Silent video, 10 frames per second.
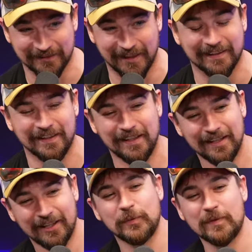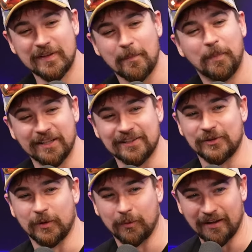Like, yeah, because we've got buddies
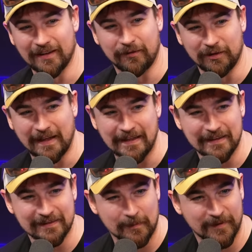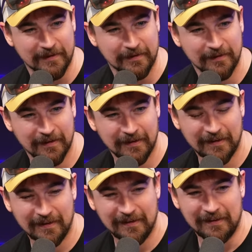who are what level 80 something.
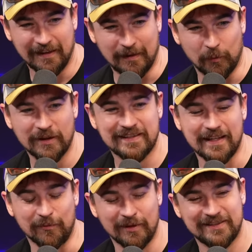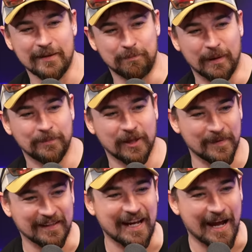Yeah, like once they once they bumped up
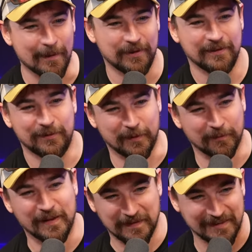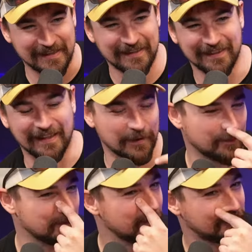the cap from 50, yeah, like yeah.
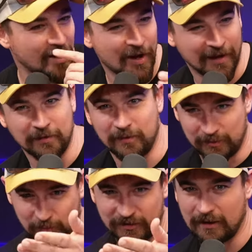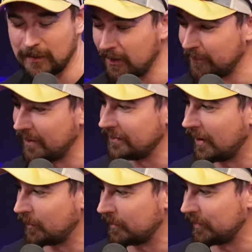Don, we're talking about our friend
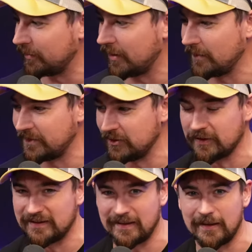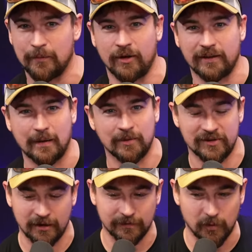Don we play with often. You can see him on our gaming
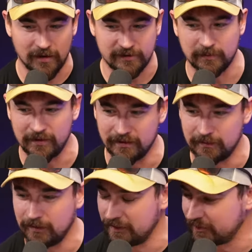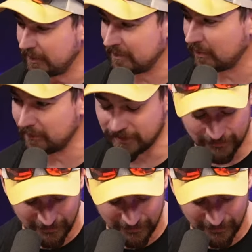channel if you yeah. watch some of the uh, almost every time. Done.